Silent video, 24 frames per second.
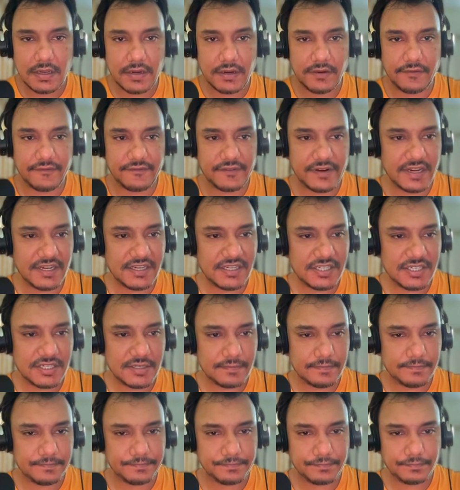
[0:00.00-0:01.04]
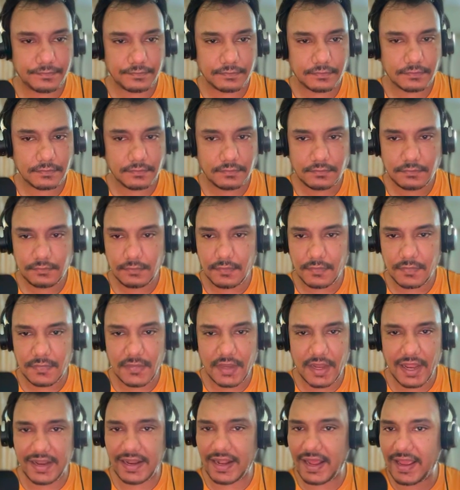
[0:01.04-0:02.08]
Refresh,
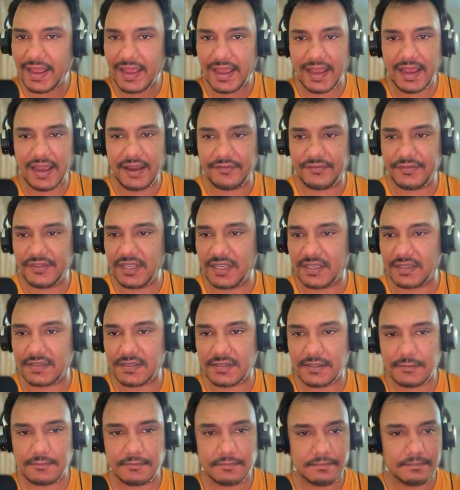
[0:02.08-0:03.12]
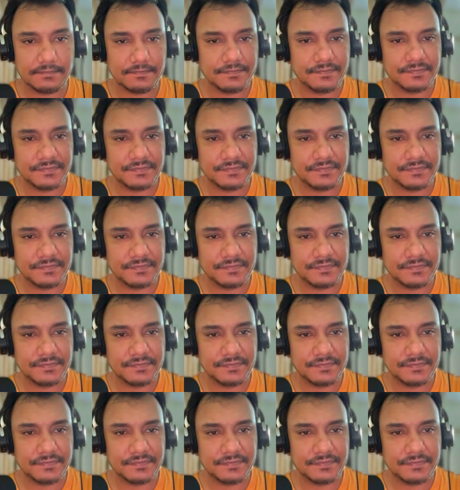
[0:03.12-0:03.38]
and I have this.